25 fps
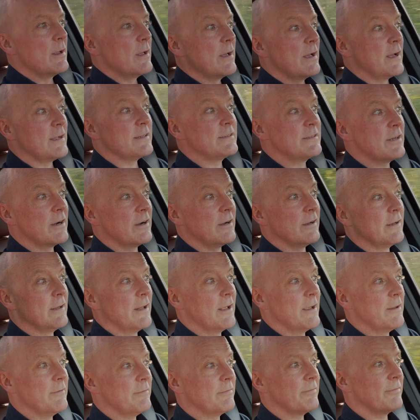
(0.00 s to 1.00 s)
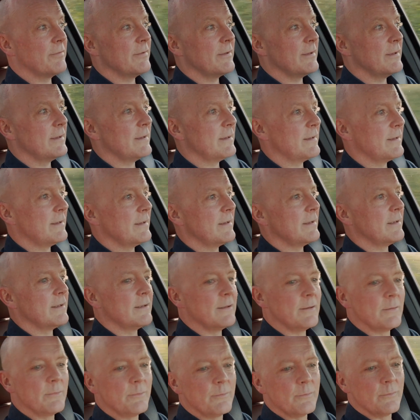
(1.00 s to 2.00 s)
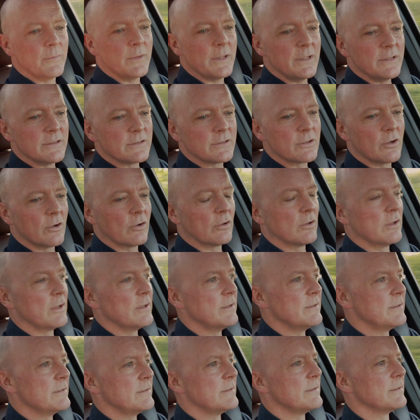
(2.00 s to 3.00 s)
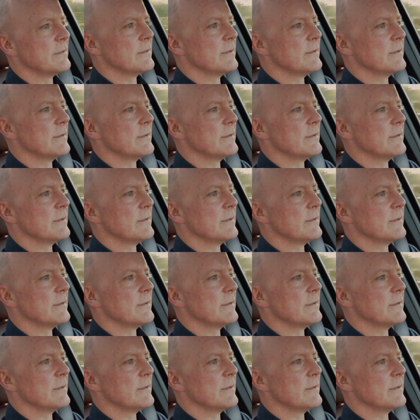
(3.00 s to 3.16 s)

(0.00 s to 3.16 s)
I started life in Scotland